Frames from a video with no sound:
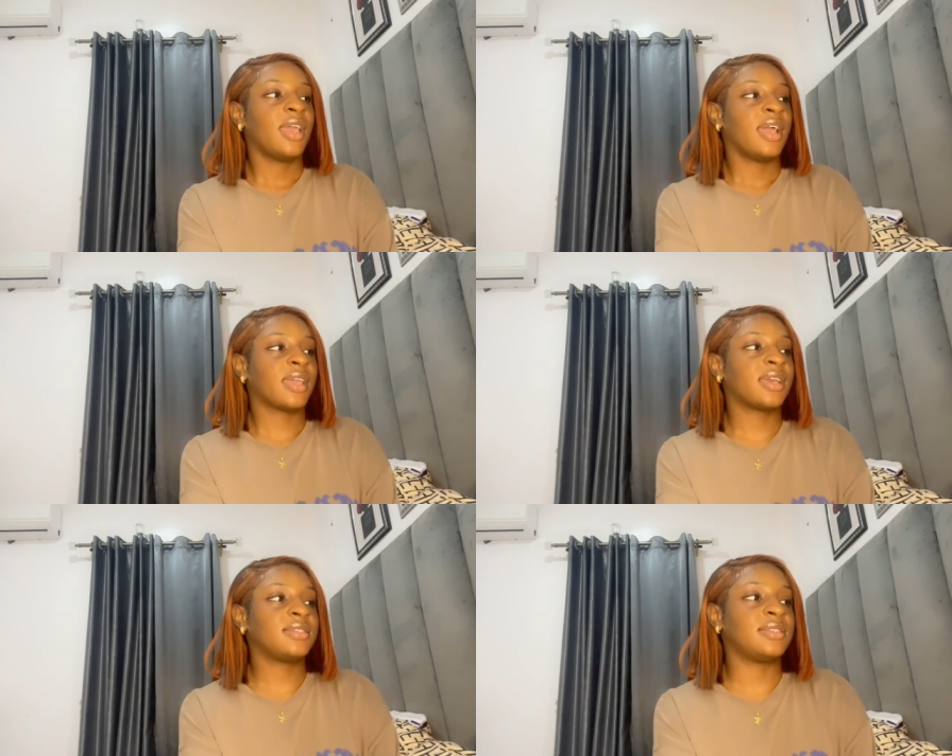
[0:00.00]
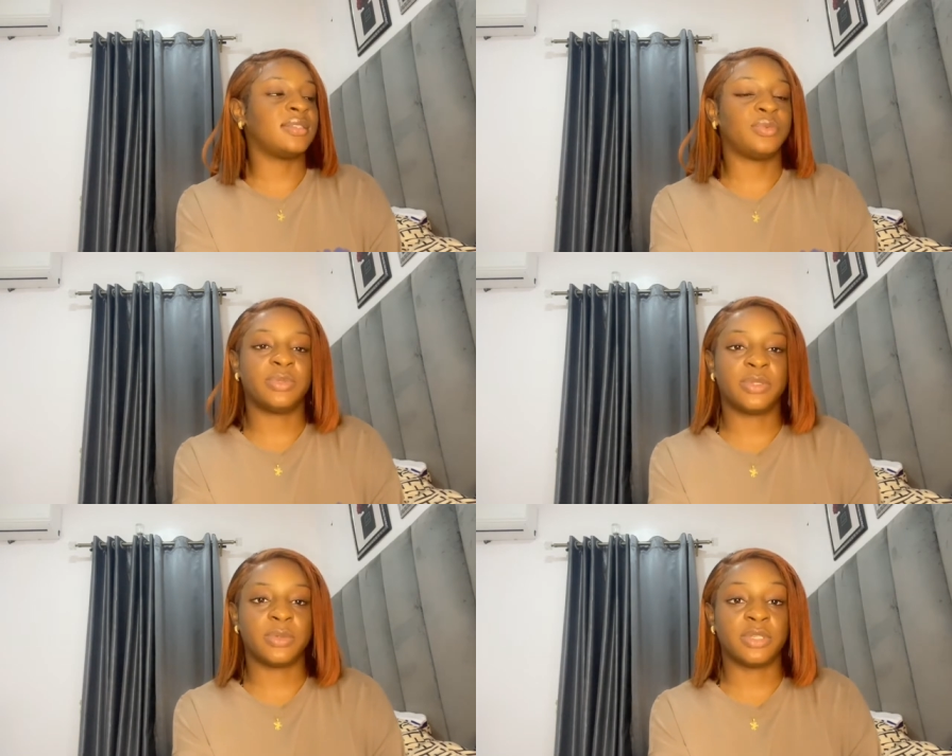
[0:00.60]
I guess it's a
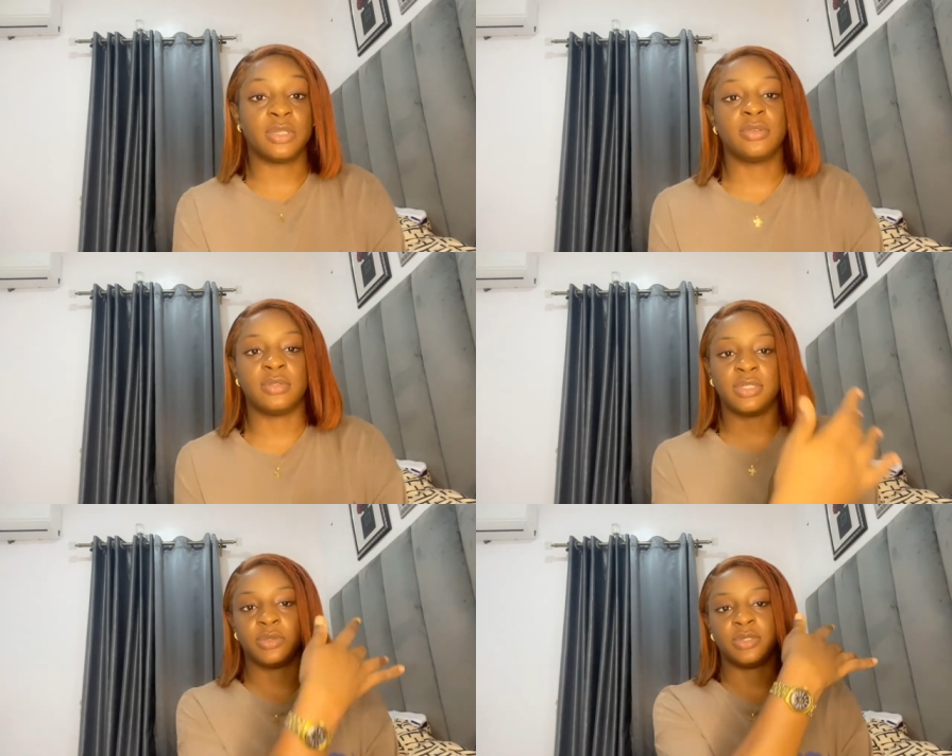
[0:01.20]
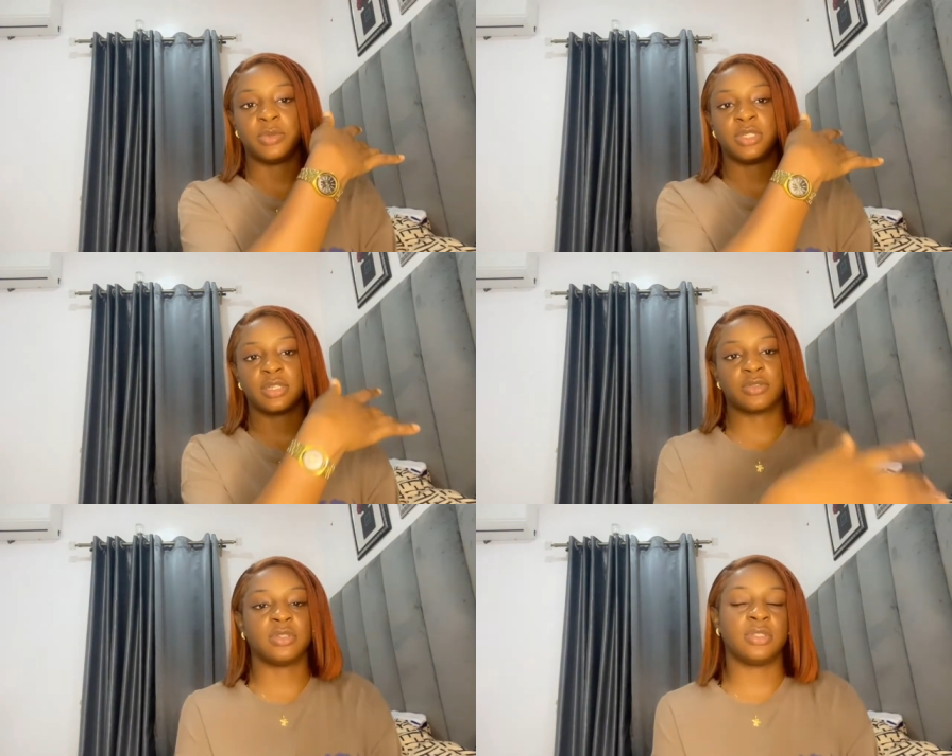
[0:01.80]
wristwatch. Oh, this wristwatch
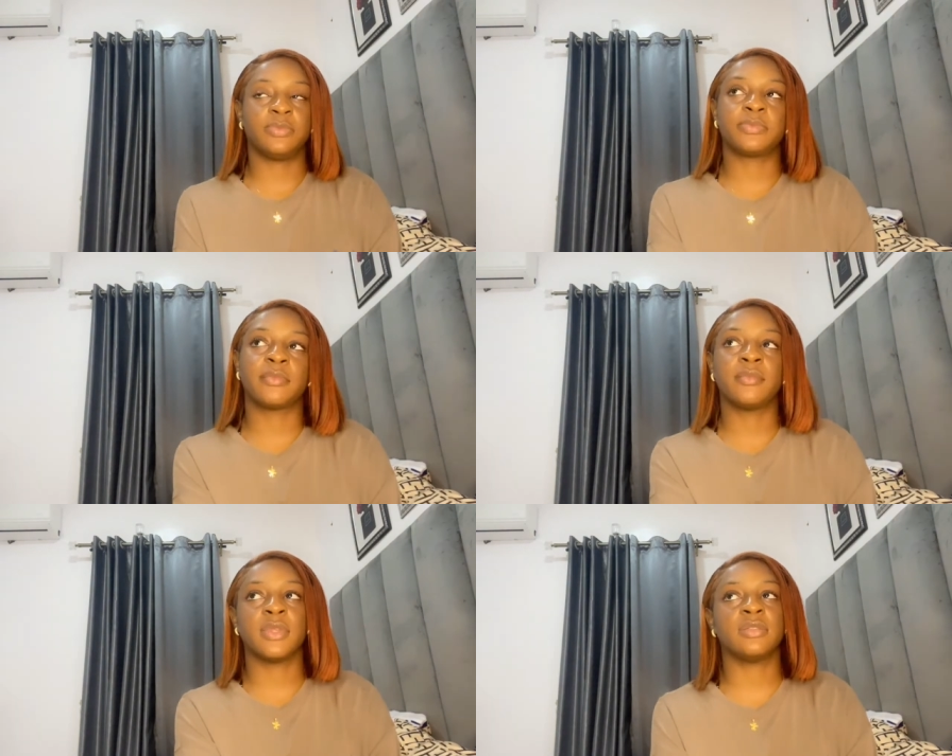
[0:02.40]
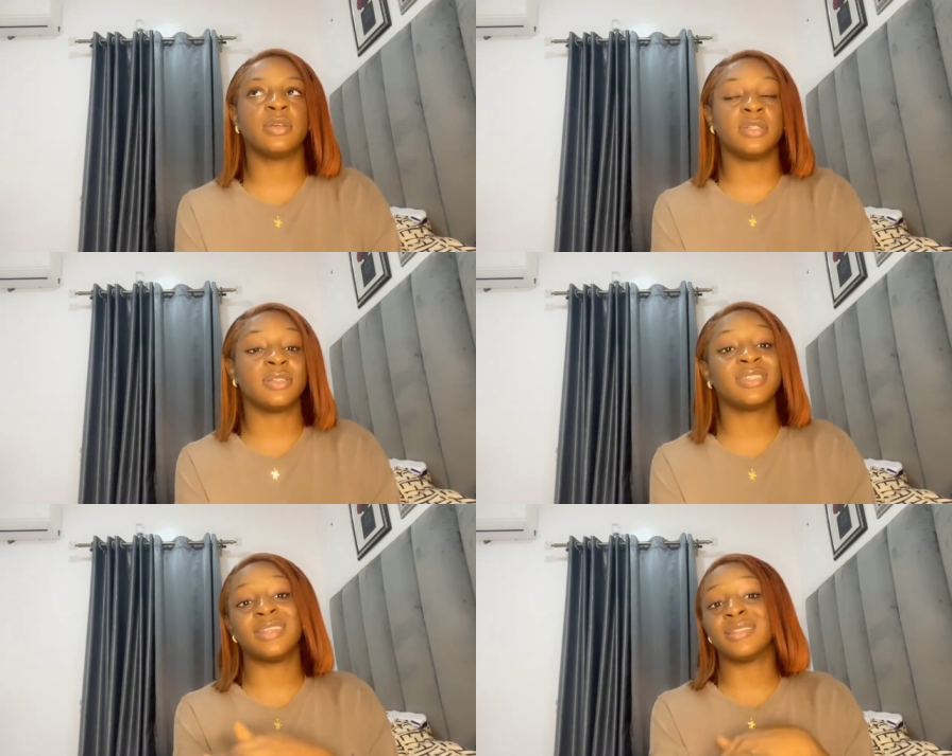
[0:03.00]
actually. So it's
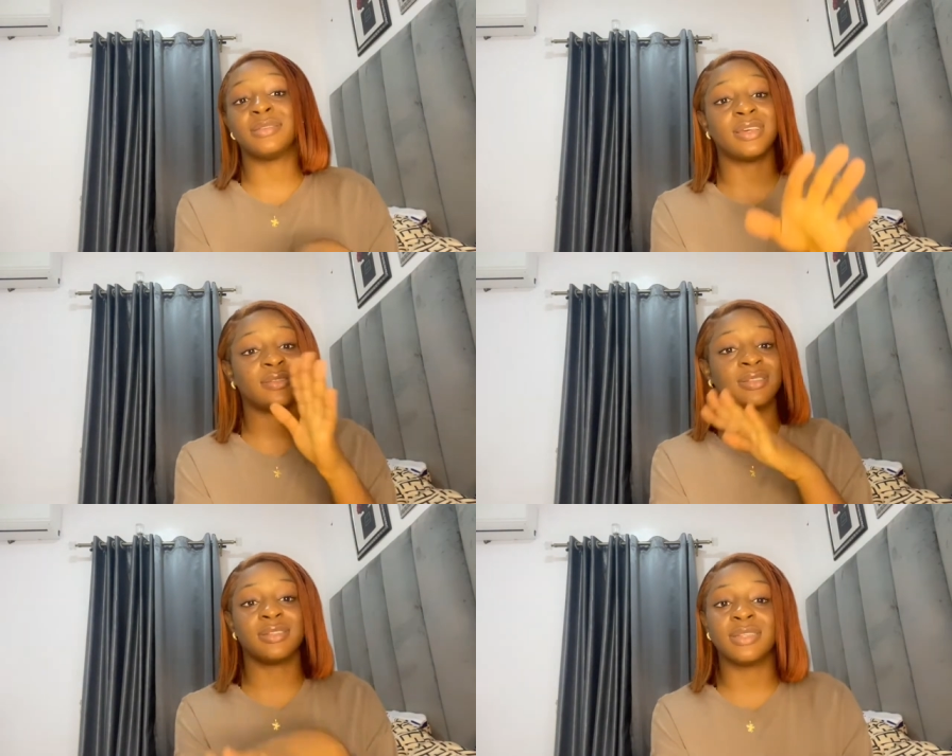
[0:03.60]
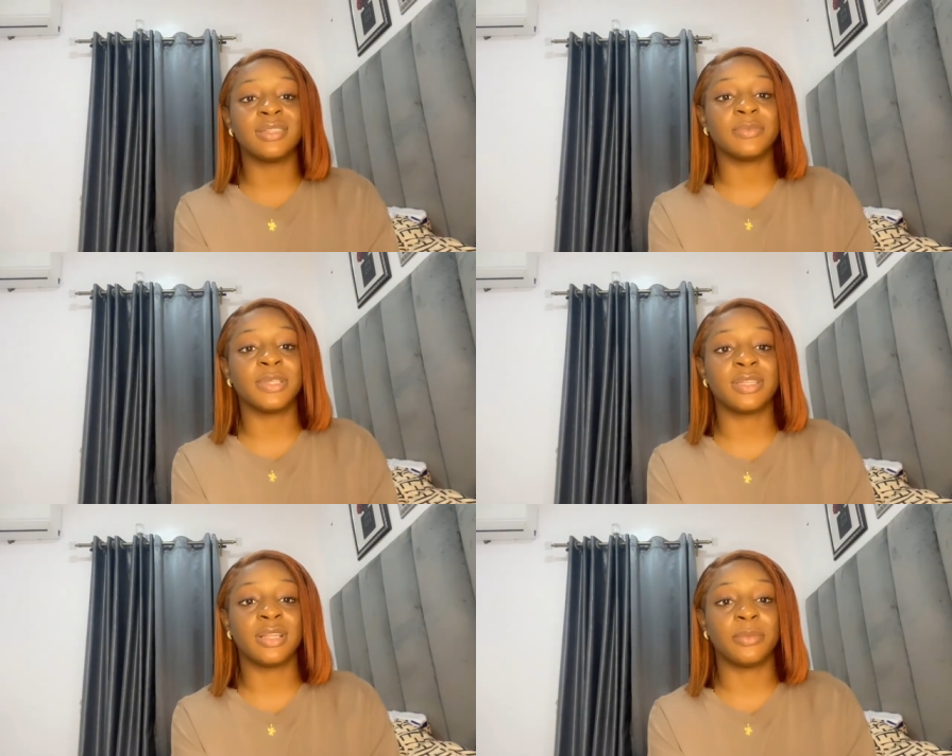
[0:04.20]
not there is nothing
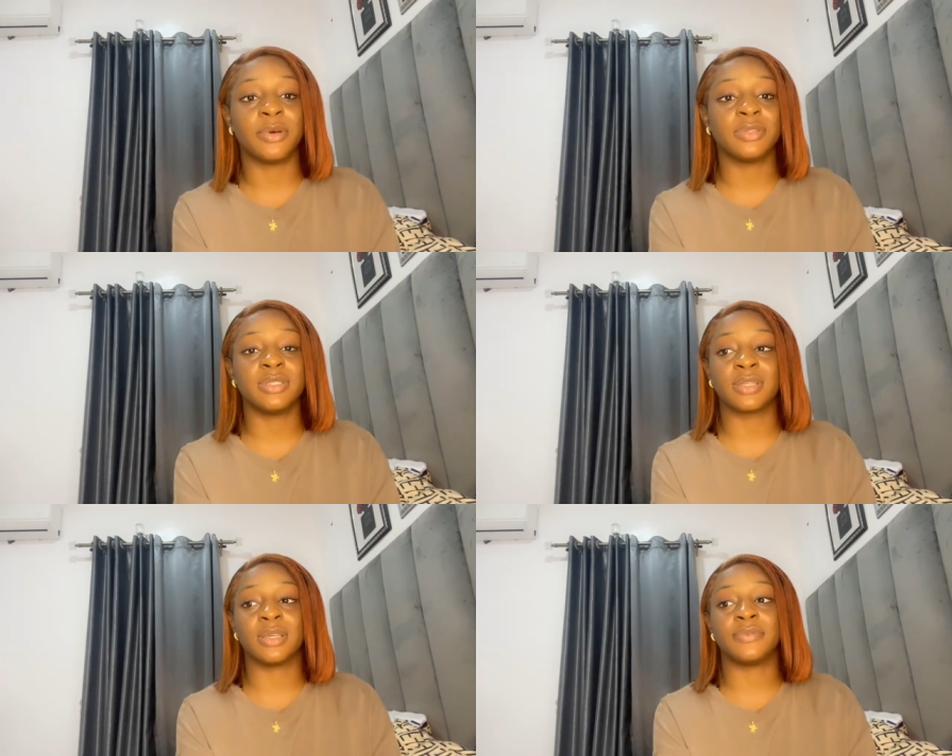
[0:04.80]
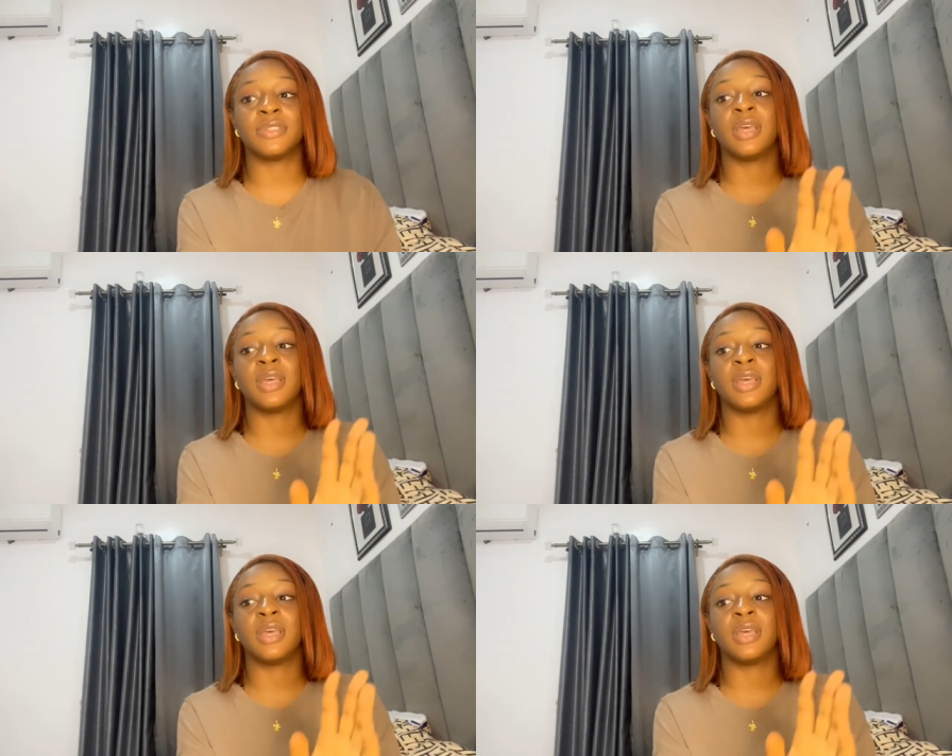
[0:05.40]
sentimental about this gift.